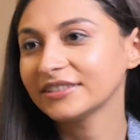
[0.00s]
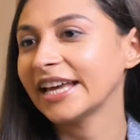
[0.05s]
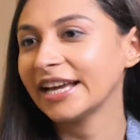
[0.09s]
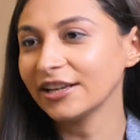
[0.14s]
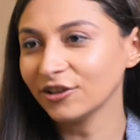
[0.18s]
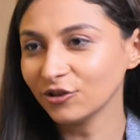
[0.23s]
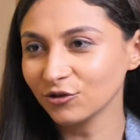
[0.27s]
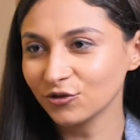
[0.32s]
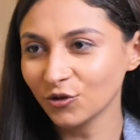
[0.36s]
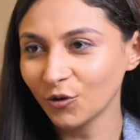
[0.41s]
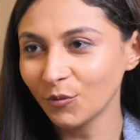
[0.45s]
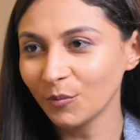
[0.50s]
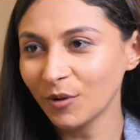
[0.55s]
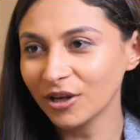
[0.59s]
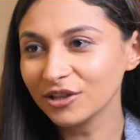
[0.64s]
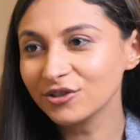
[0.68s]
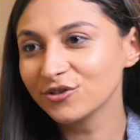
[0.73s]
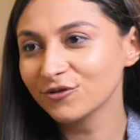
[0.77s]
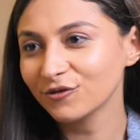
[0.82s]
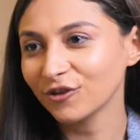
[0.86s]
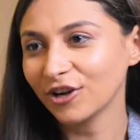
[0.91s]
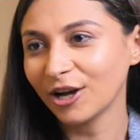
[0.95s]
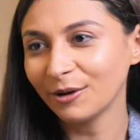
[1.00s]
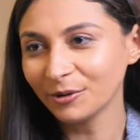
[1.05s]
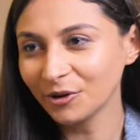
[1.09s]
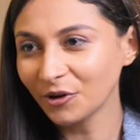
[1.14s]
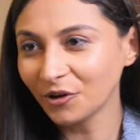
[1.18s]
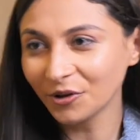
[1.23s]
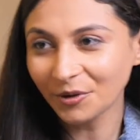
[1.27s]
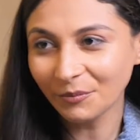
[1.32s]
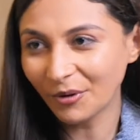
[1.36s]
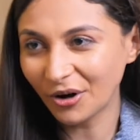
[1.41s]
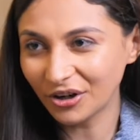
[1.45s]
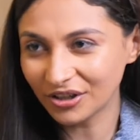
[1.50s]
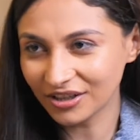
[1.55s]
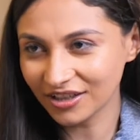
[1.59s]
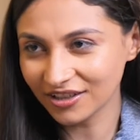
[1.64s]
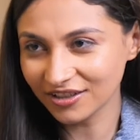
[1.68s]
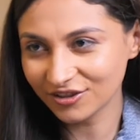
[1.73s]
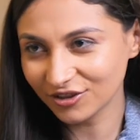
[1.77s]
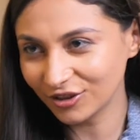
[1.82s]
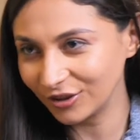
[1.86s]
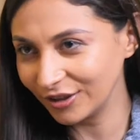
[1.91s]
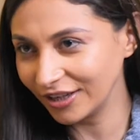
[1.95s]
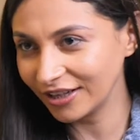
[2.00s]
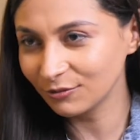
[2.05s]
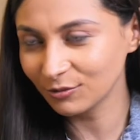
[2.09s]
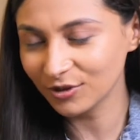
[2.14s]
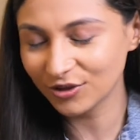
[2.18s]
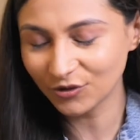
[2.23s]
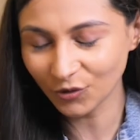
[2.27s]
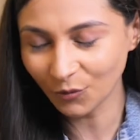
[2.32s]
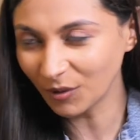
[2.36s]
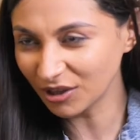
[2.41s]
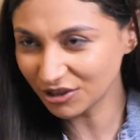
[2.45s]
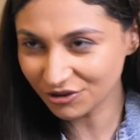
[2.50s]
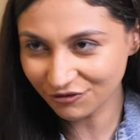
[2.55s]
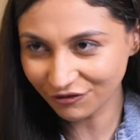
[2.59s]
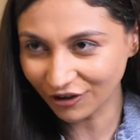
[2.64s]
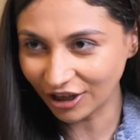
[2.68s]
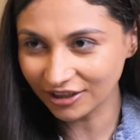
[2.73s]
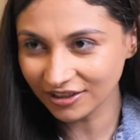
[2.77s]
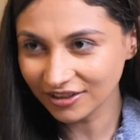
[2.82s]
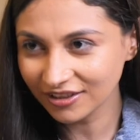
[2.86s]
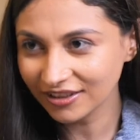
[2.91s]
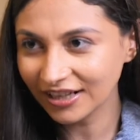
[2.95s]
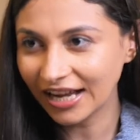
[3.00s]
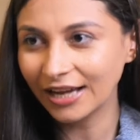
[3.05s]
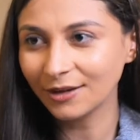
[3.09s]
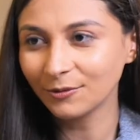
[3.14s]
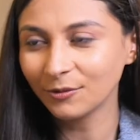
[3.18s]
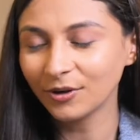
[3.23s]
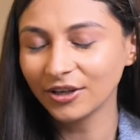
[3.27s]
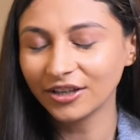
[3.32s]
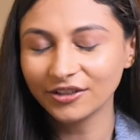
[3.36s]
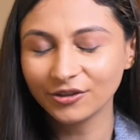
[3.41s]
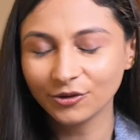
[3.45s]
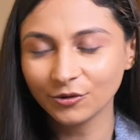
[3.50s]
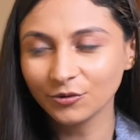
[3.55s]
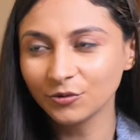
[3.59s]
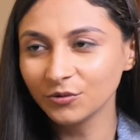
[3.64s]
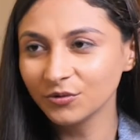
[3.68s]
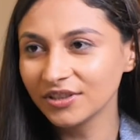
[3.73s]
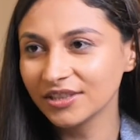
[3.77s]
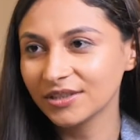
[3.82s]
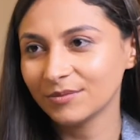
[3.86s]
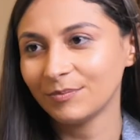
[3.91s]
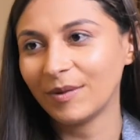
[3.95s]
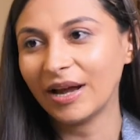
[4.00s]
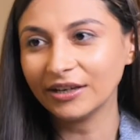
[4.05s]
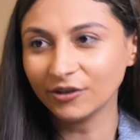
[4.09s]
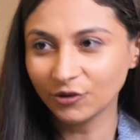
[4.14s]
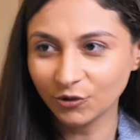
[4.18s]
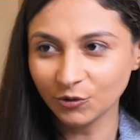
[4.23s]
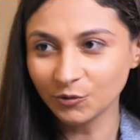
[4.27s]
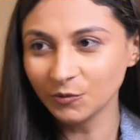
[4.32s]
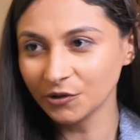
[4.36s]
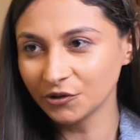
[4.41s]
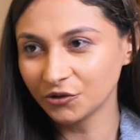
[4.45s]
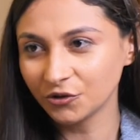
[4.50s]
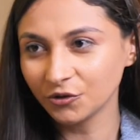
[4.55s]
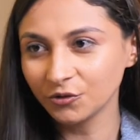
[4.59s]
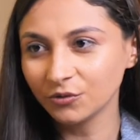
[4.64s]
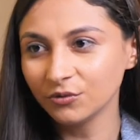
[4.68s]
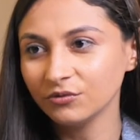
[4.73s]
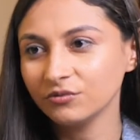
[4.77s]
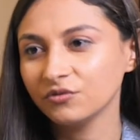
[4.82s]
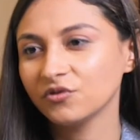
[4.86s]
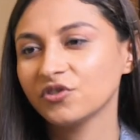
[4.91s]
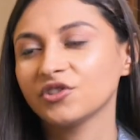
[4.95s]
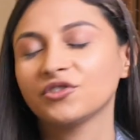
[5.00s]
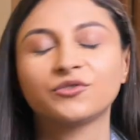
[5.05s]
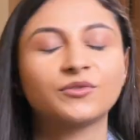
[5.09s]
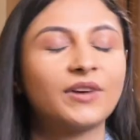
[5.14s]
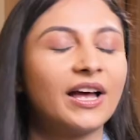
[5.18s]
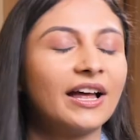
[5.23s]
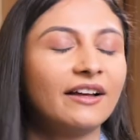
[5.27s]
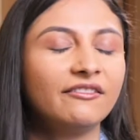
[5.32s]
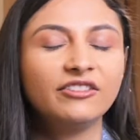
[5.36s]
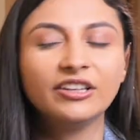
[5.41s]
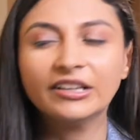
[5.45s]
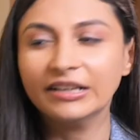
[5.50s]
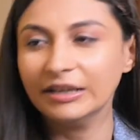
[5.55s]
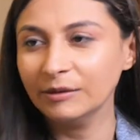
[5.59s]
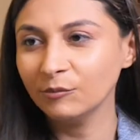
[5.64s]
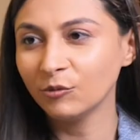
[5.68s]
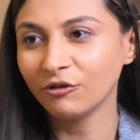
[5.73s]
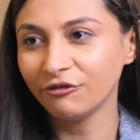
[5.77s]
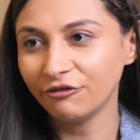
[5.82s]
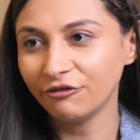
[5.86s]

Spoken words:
thank you so much for coming on the podcast today. It was so much fun. I wanted to do this part 2 with you just to have a little more